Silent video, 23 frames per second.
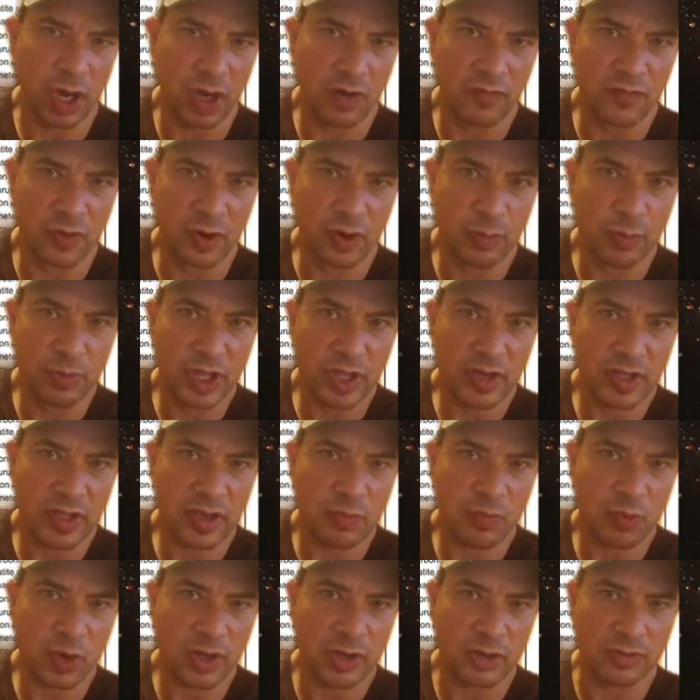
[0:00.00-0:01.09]
of
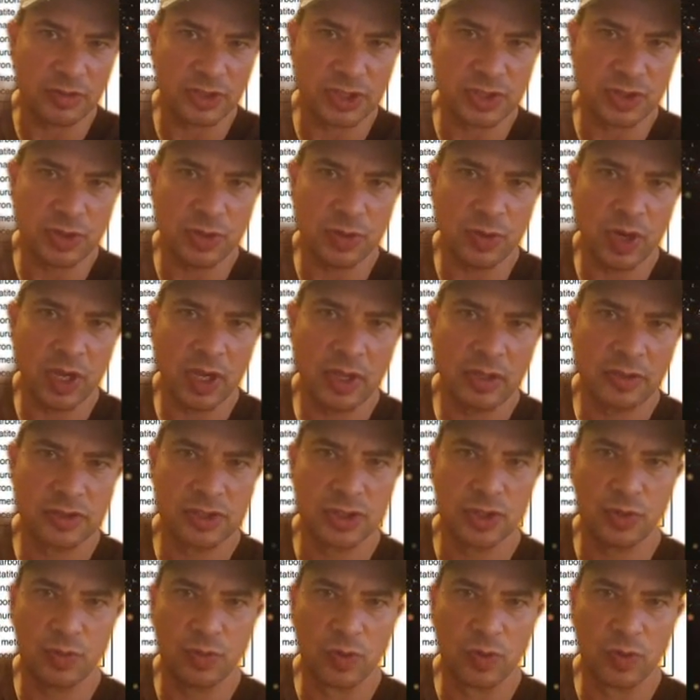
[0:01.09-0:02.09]
rubidium 102 to